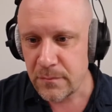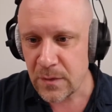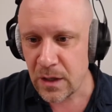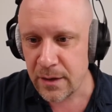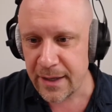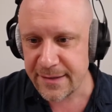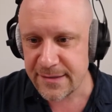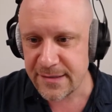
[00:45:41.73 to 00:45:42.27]

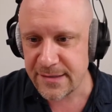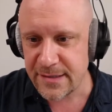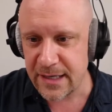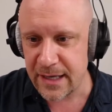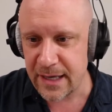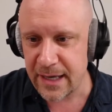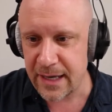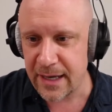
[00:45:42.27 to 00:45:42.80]
let's
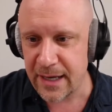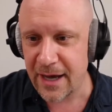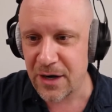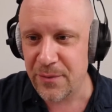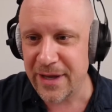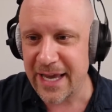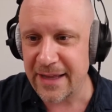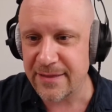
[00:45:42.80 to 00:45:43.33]
see. How do
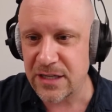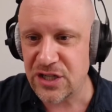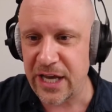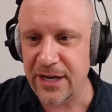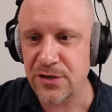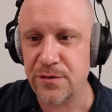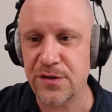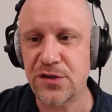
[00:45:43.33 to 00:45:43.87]
we get the
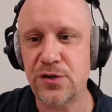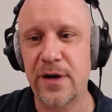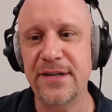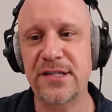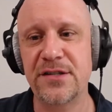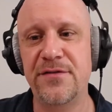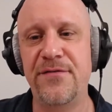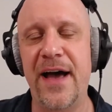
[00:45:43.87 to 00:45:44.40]
dangerous
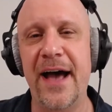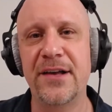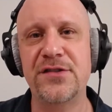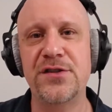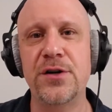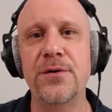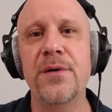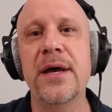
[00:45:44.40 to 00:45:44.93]
choices
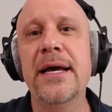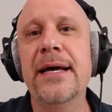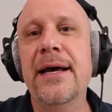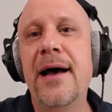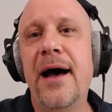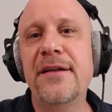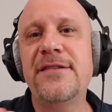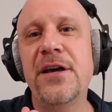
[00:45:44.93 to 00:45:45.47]
faster?
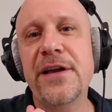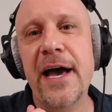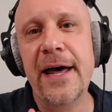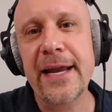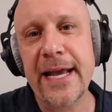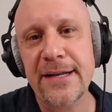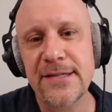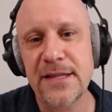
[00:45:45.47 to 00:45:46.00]
I'll tell you how to
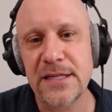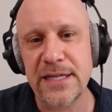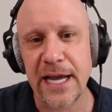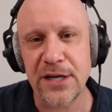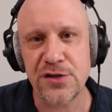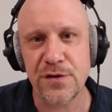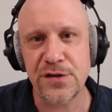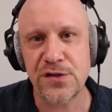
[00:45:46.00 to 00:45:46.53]
get to the
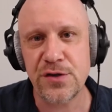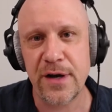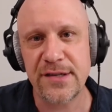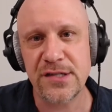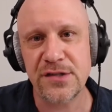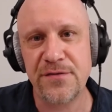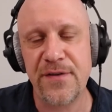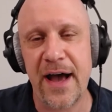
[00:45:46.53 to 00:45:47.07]
dangerous
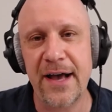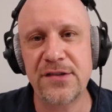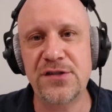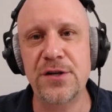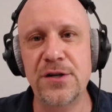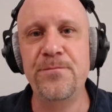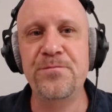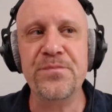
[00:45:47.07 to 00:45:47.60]
choices
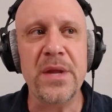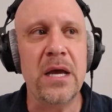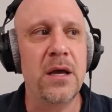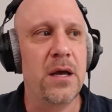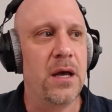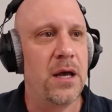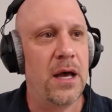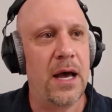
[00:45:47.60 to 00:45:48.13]
faster.
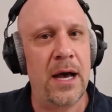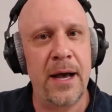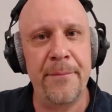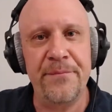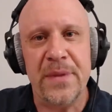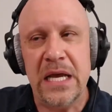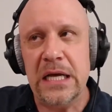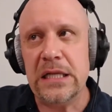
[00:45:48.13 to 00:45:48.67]

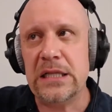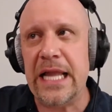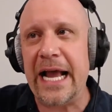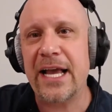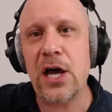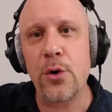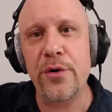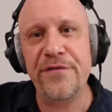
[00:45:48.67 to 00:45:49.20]
Let
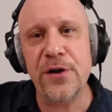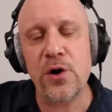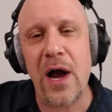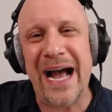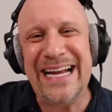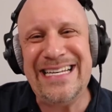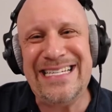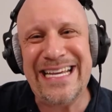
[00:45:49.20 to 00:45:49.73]
go of your
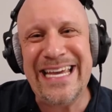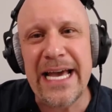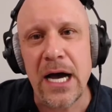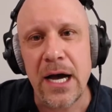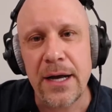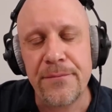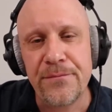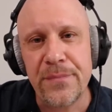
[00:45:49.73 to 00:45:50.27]

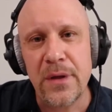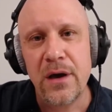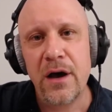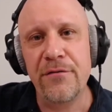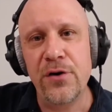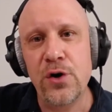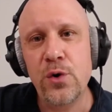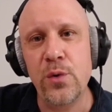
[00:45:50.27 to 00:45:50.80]
idea of
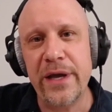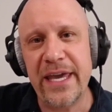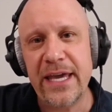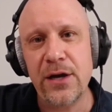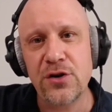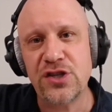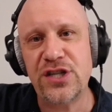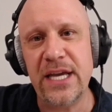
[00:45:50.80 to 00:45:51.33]
who he or
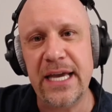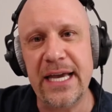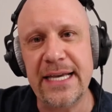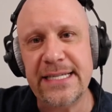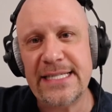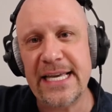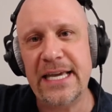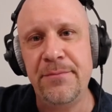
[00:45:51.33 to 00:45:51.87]
she
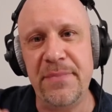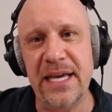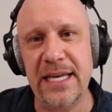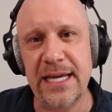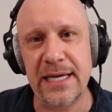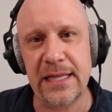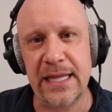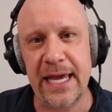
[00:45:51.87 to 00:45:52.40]
is
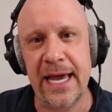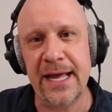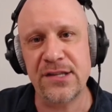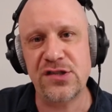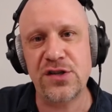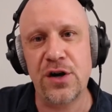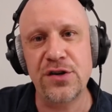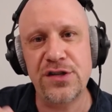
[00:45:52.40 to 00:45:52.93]
immediately and
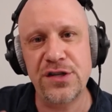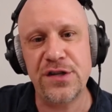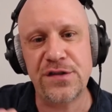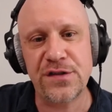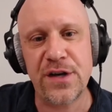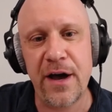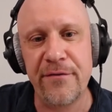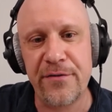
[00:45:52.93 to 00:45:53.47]
start to
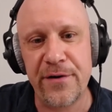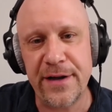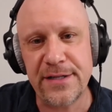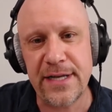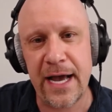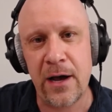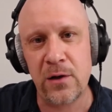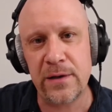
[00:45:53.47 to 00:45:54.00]
discover it
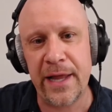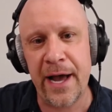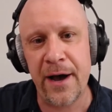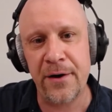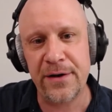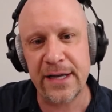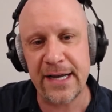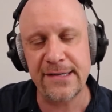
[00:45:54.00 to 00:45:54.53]
out loud.
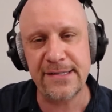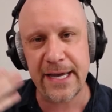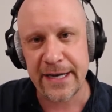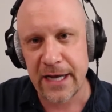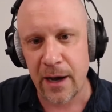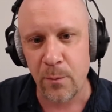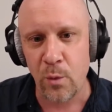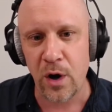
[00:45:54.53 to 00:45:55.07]
Like I said,
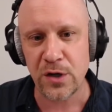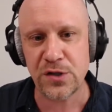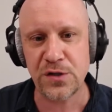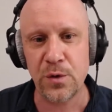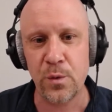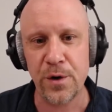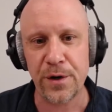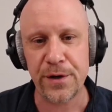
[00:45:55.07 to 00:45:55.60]
come watch the
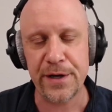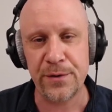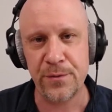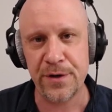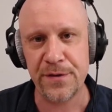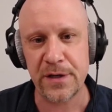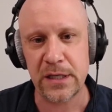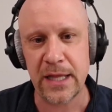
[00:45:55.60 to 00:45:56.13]
work in one of
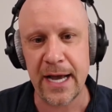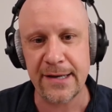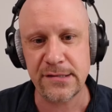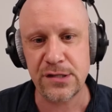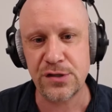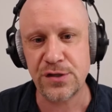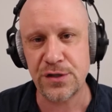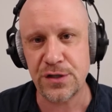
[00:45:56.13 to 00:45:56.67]
the
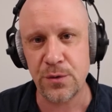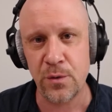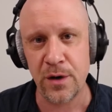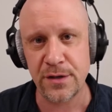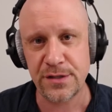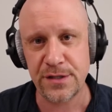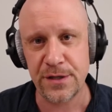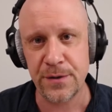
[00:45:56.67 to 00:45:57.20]
classes should you
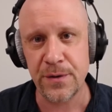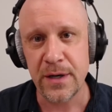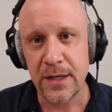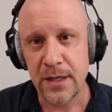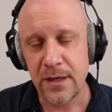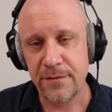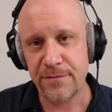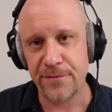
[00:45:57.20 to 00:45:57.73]
want to
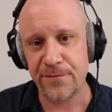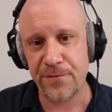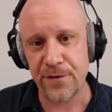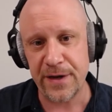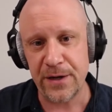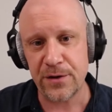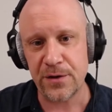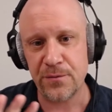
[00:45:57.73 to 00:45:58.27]
for free.
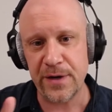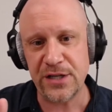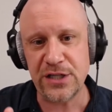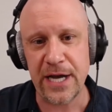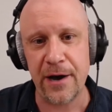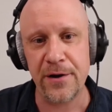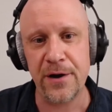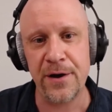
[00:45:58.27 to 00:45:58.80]
You can reach
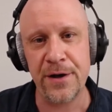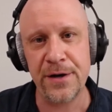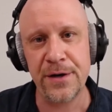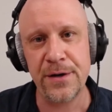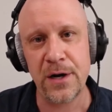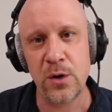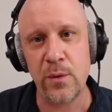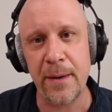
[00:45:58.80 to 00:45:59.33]
out on
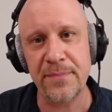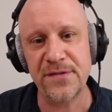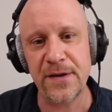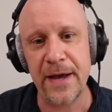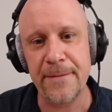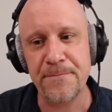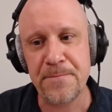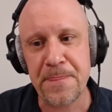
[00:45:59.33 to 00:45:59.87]
our
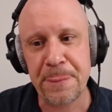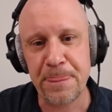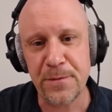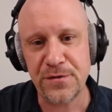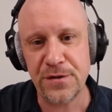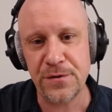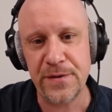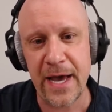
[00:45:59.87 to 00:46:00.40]
website to
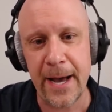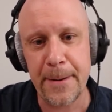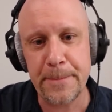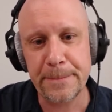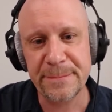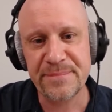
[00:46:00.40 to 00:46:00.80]
do that.